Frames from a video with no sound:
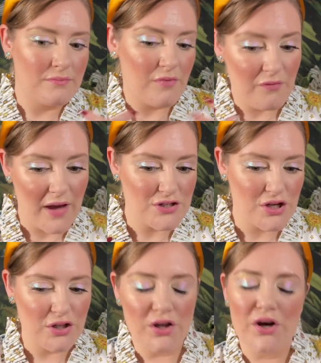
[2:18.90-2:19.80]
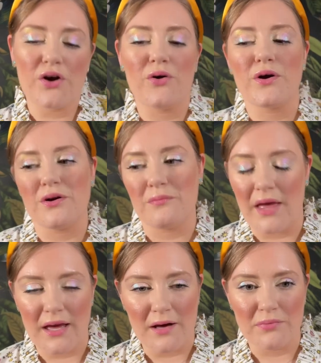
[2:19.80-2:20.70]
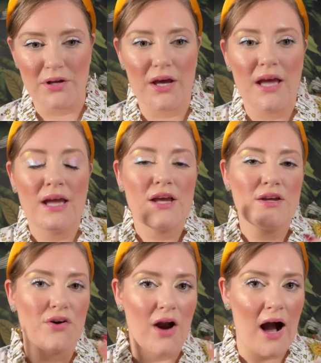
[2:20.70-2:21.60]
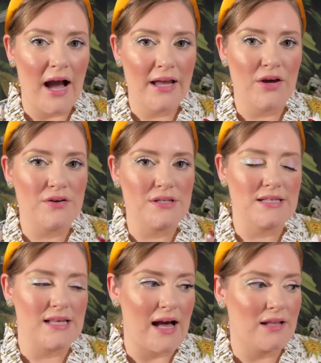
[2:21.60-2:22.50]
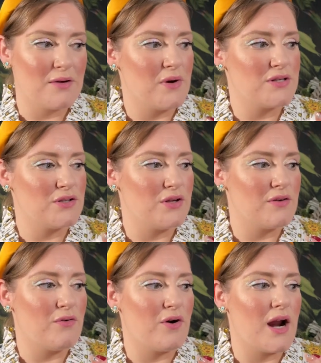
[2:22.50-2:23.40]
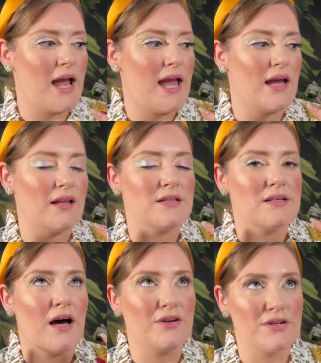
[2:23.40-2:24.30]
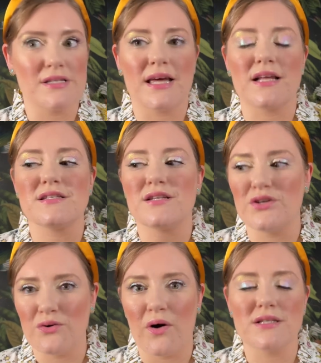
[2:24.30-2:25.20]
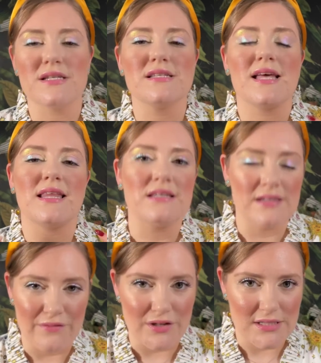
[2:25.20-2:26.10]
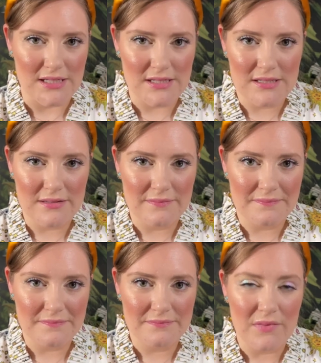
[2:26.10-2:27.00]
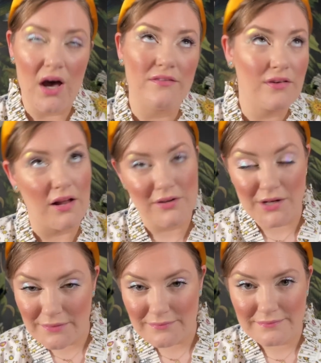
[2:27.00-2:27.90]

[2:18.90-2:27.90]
fashion look or your makeup look, your eye knows exactly what to look for and understands the nuances and the differences of color.